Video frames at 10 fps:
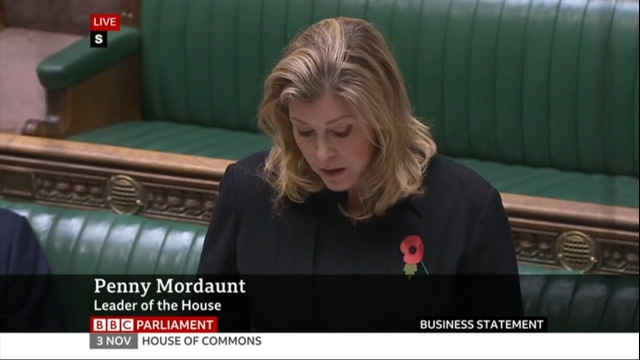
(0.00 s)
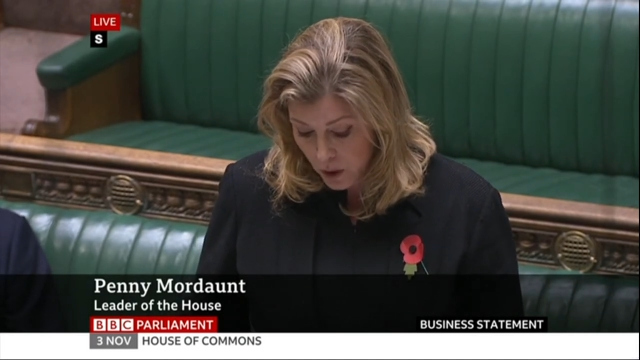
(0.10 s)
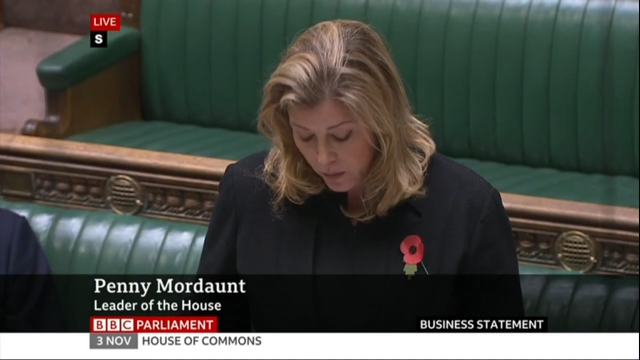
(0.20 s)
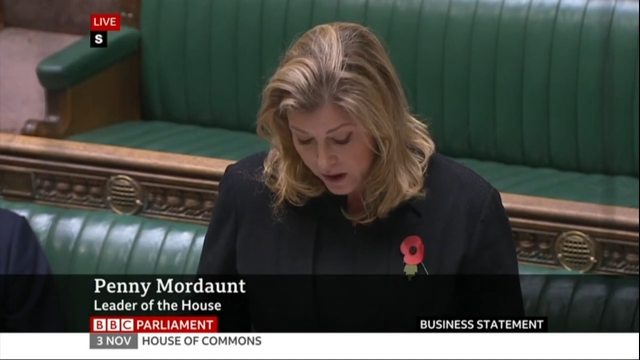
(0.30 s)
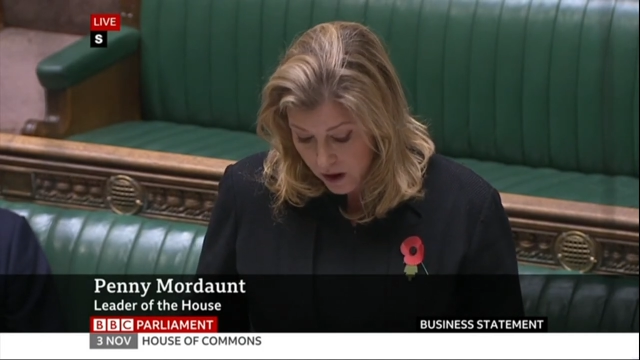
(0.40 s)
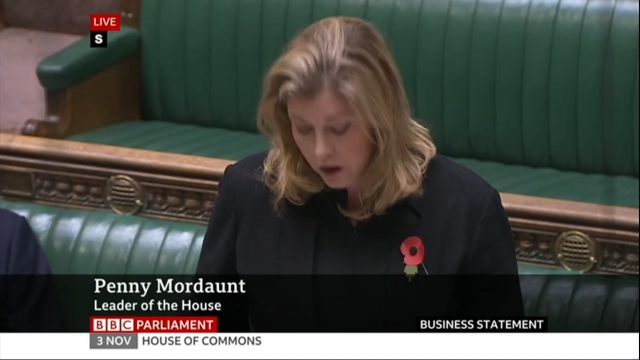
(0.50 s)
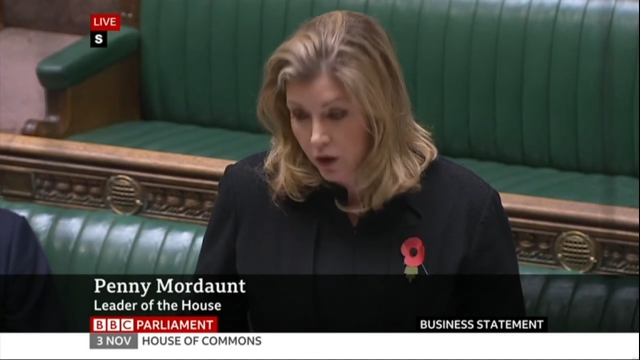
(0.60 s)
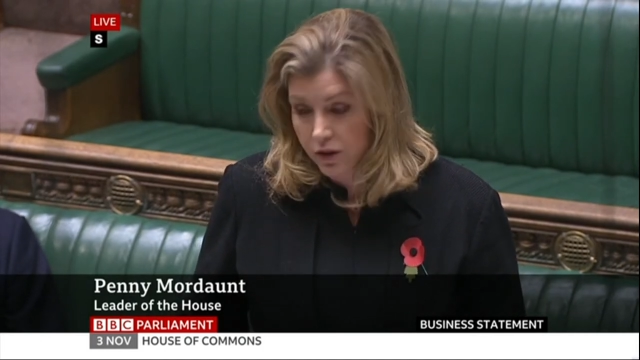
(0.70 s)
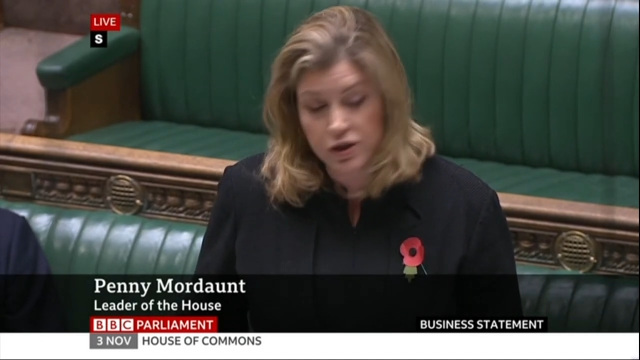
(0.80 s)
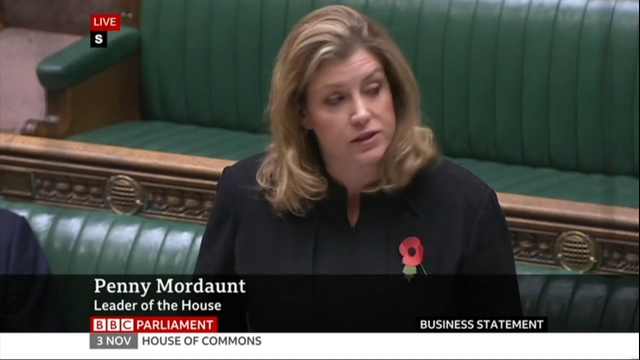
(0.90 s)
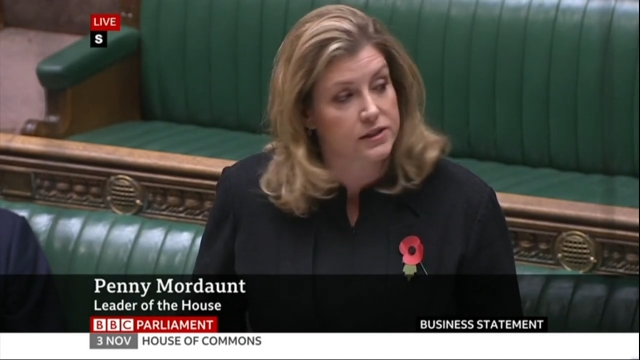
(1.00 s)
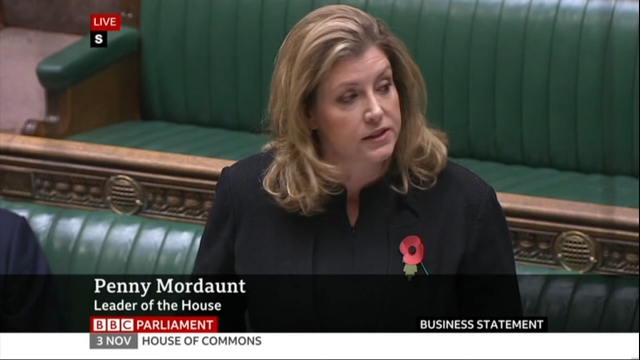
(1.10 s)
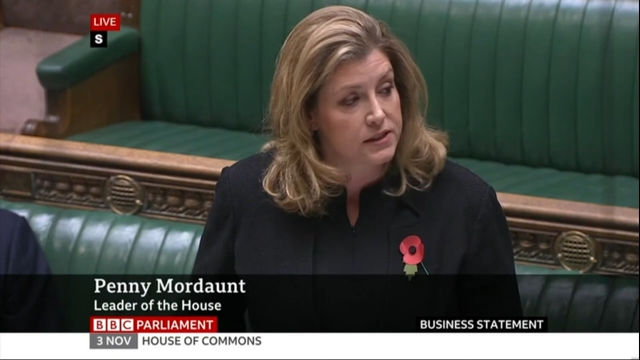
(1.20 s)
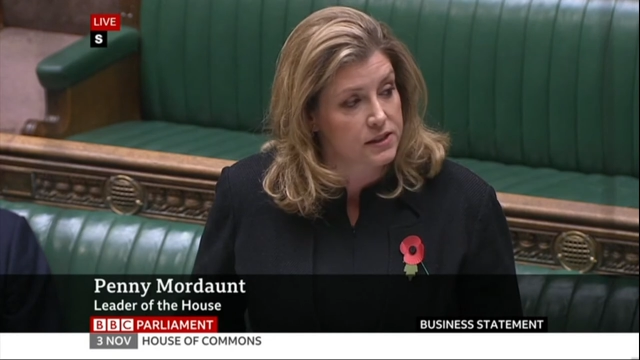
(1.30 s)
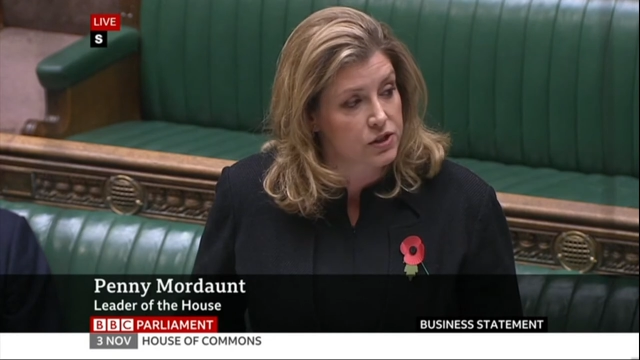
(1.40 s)
But we are conscious
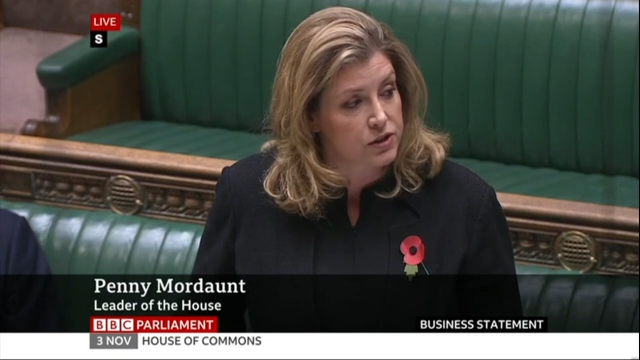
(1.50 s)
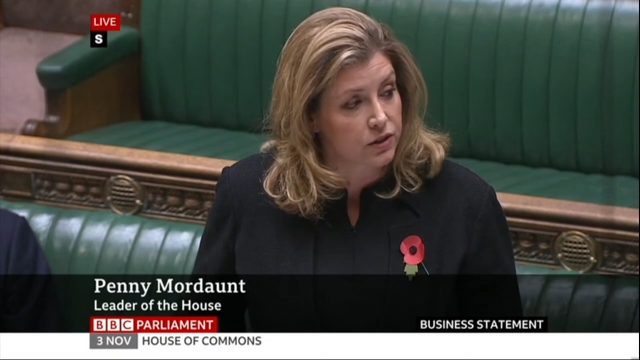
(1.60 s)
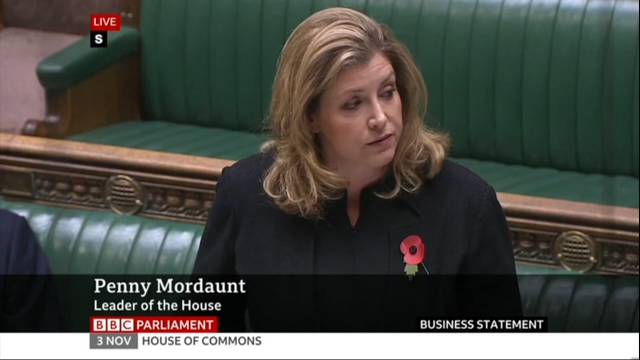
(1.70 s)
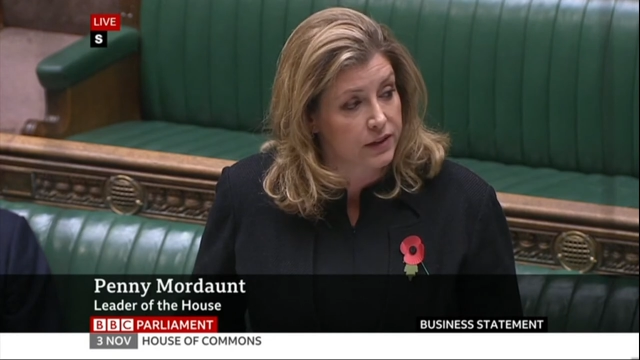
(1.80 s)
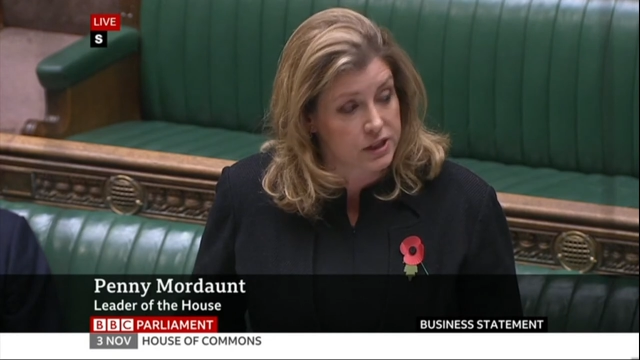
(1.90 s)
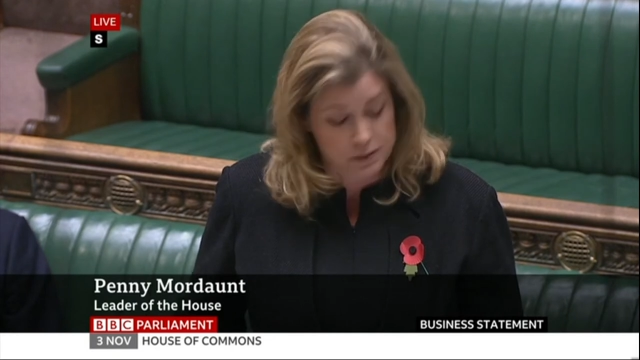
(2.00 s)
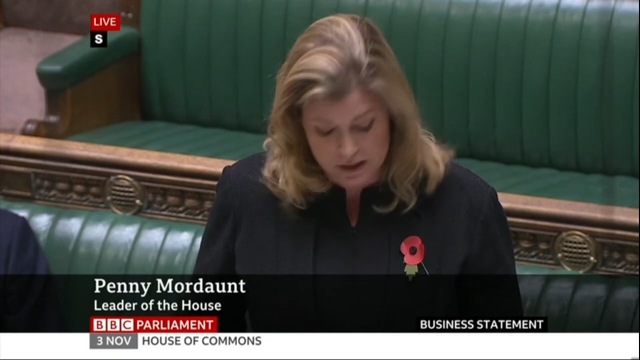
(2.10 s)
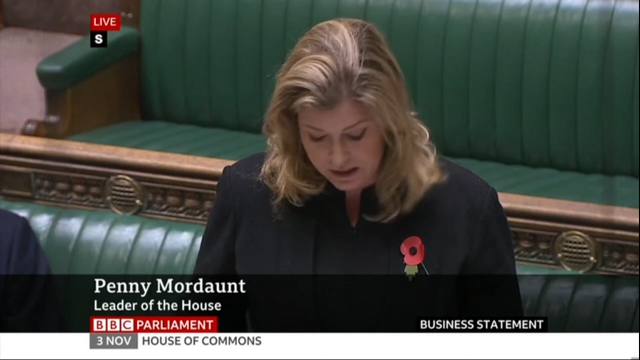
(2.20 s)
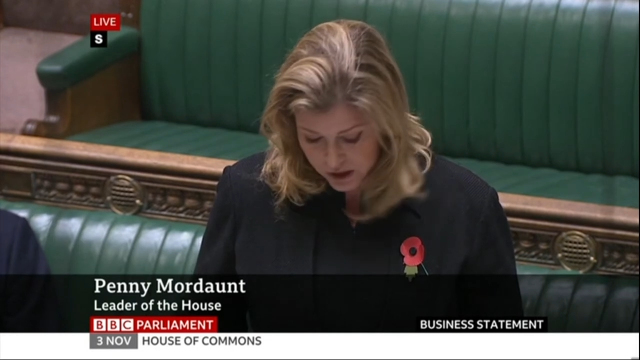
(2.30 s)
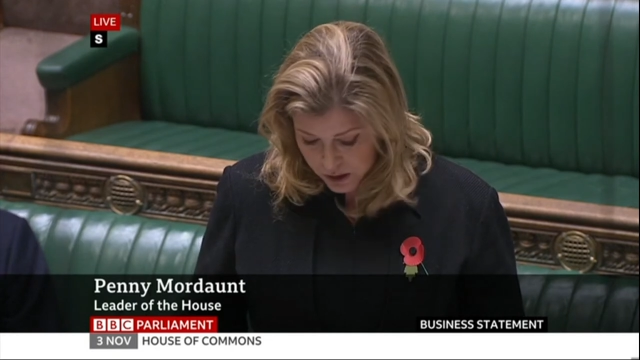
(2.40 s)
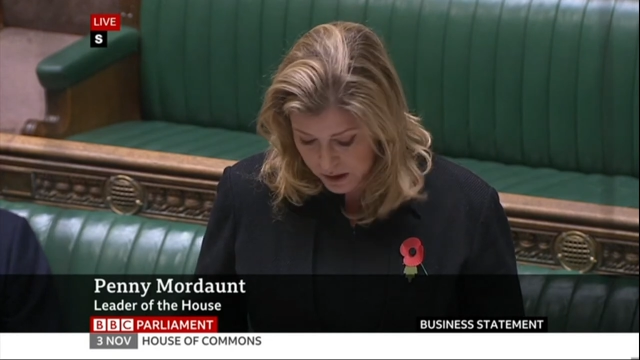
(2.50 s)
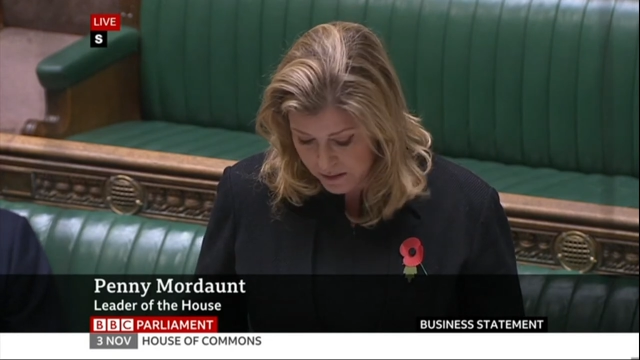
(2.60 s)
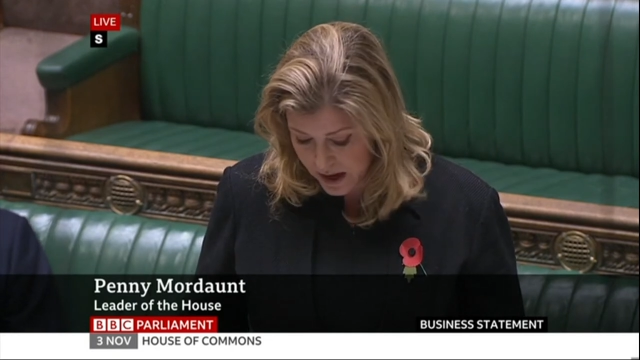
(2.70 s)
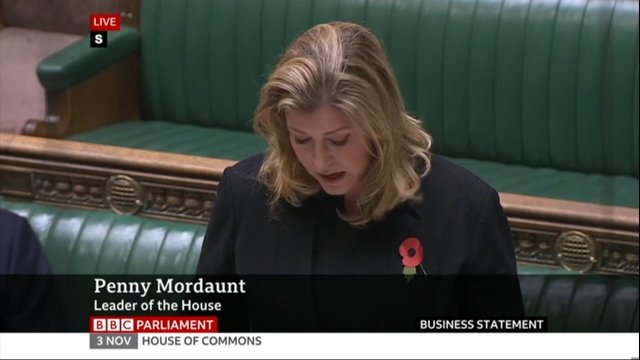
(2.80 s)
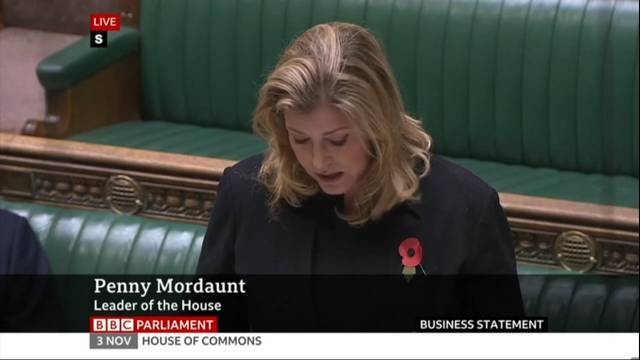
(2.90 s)
that decisions on investment need to be
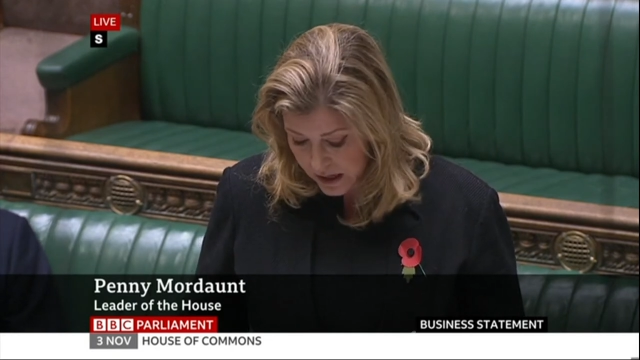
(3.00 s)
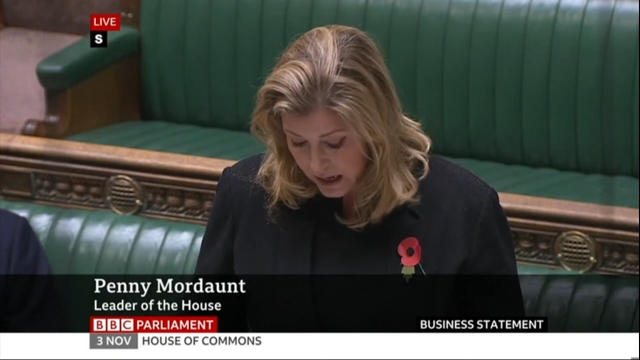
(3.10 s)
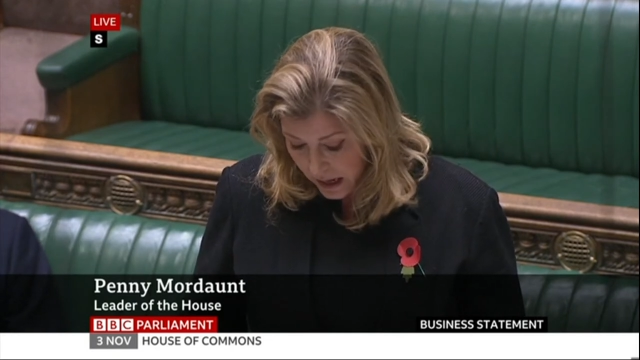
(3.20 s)
made,